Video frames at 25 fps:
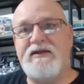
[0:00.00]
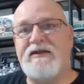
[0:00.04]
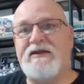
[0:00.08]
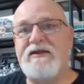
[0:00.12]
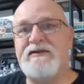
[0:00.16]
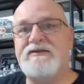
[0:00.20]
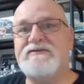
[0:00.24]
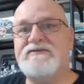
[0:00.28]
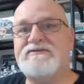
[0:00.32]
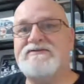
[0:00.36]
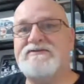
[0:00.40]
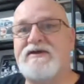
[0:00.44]

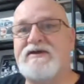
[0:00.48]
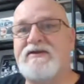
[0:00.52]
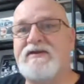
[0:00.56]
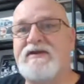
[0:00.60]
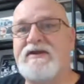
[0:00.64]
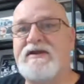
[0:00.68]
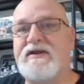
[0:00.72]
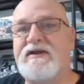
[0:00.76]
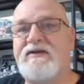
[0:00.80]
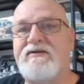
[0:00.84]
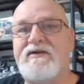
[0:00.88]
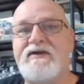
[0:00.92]
in the Salt
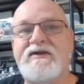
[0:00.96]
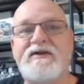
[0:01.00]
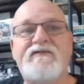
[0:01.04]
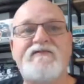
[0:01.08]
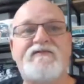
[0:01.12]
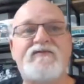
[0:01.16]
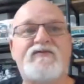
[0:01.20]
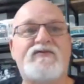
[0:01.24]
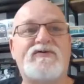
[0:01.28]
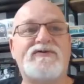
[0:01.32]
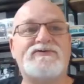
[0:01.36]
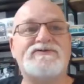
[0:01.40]
Lake area,
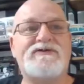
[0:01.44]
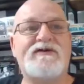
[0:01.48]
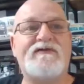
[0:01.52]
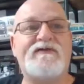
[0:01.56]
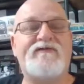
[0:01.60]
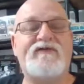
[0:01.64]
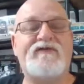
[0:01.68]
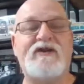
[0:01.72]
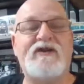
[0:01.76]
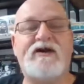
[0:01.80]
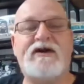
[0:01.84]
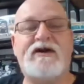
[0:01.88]
of course,
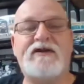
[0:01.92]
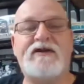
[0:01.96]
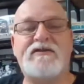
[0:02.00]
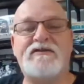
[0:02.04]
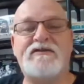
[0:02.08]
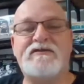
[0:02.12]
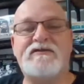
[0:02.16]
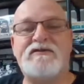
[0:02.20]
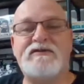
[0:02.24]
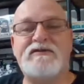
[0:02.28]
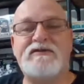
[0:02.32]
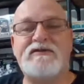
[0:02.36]
I've got
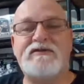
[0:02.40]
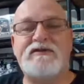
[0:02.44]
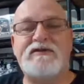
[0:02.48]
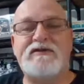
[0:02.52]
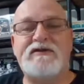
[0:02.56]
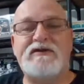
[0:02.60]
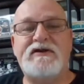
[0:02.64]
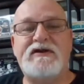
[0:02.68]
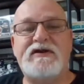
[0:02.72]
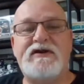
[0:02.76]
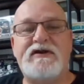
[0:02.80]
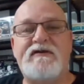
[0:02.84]

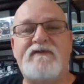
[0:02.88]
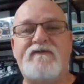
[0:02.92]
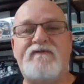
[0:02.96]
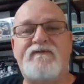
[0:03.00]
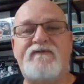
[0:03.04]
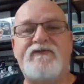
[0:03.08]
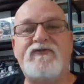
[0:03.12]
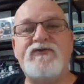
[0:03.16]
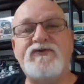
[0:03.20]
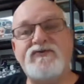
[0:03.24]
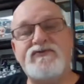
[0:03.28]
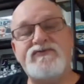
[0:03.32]
a
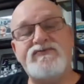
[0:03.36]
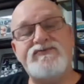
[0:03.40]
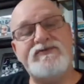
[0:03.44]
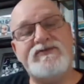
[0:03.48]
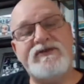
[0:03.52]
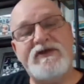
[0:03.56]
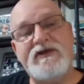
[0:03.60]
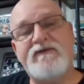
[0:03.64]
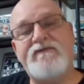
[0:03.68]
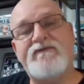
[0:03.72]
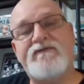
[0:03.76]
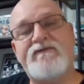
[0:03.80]
few
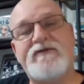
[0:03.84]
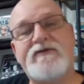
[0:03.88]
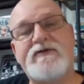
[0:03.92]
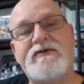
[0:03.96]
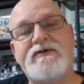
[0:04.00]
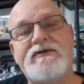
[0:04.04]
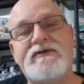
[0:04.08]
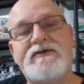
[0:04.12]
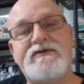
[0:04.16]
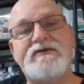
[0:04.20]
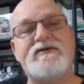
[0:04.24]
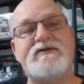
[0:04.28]

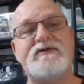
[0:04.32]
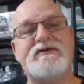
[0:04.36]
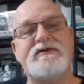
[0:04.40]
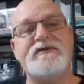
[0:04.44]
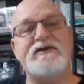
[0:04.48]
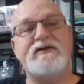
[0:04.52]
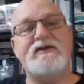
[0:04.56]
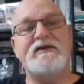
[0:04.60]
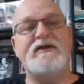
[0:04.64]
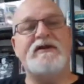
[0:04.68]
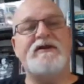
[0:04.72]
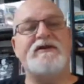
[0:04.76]
different
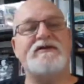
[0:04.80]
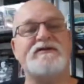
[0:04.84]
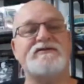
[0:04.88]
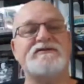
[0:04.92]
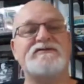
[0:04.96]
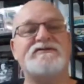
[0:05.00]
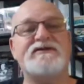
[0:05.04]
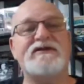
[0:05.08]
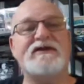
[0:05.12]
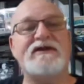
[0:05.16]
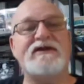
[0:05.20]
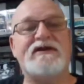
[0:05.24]

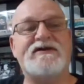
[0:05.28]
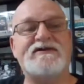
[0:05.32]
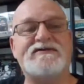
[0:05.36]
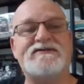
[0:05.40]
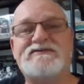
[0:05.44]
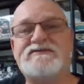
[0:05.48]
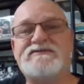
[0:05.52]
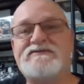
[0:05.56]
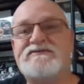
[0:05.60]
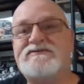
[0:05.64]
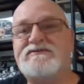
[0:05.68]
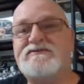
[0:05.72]

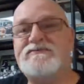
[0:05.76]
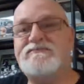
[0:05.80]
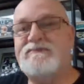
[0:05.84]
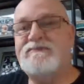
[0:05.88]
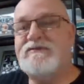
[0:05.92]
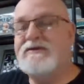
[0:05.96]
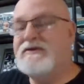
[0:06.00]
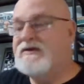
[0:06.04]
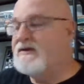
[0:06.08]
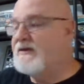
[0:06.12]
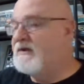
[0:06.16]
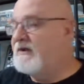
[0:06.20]
LCSs,
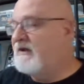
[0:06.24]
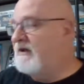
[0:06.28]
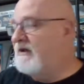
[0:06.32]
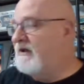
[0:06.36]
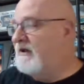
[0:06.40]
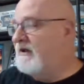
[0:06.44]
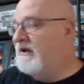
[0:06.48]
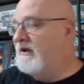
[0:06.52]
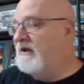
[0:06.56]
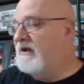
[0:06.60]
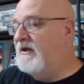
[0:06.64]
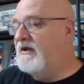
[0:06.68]

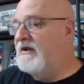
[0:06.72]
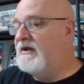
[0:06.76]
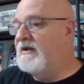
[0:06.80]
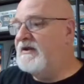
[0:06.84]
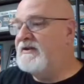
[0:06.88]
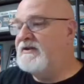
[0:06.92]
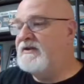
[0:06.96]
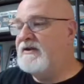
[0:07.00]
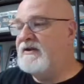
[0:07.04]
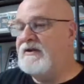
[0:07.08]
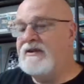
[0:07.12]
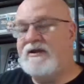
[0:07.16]

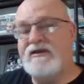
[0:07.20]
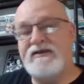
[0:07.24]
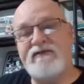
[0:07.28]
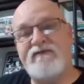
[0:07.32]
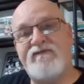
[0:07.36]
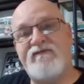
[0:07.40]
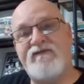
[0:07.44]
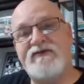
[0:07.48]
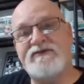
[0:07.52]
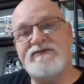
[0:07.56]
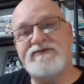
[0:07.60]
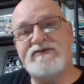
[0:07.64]
and I like
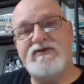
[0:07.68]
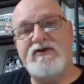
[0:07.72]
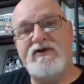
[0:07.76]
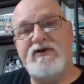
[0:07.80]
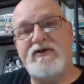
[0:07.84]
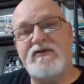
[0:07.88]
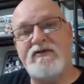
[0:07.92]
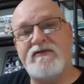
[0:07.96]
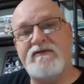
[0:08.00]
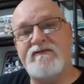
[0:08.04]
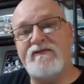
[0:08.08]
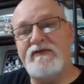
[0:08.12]
to visit
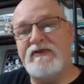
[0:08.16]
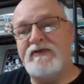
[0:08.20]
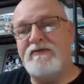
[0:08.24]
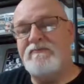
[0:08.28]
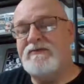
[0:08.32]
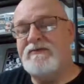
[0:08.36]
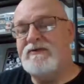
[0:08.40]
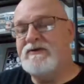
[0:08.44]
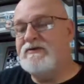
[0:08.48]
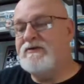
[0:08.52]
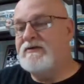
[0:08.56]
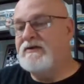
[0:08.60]
all of
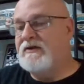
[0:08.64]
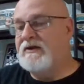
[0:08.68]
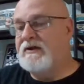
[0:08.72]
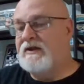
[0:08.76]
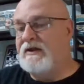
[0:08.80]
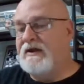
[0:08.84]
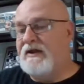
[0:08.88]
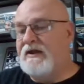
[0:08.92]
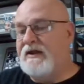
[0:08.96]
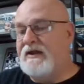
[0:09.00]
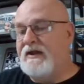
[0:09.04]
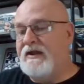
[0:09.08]
them
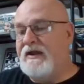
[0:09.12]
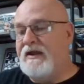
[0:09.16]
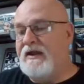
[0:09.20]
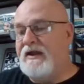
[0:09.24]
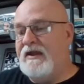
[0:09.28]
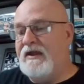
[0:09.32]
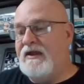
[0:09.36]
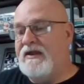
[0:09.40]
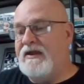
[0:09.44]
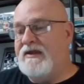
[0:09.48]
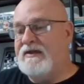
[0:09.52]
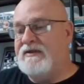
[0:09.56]

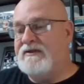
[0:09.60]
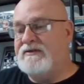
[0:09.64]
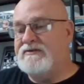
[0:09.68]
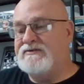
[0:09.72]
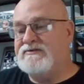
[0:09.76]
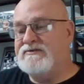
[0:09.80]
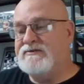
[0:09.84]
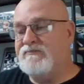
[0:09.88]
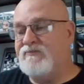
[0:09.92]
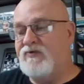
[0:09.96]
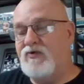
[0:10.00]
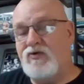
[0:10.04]
and
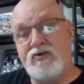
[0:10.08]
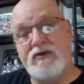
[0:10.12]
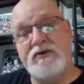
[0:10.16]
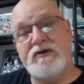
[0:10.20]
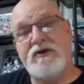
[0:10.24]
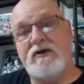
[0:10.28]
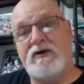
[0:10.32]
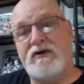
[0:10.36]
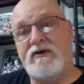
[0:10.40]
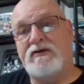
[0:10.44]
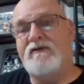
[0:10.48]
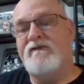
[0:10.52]

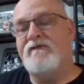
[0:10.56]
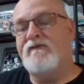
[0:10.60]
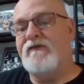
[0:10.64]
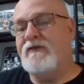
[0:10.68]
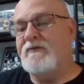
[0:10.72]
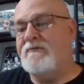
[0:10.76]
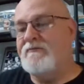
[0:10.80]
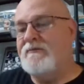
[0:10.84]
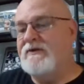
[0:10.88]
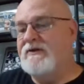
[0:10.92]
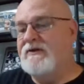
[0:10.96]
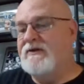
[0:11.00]
support all of
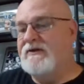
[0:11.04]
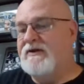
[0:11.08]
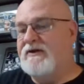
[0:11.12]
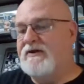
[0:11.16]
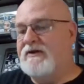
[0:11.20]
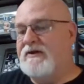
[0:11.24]
them.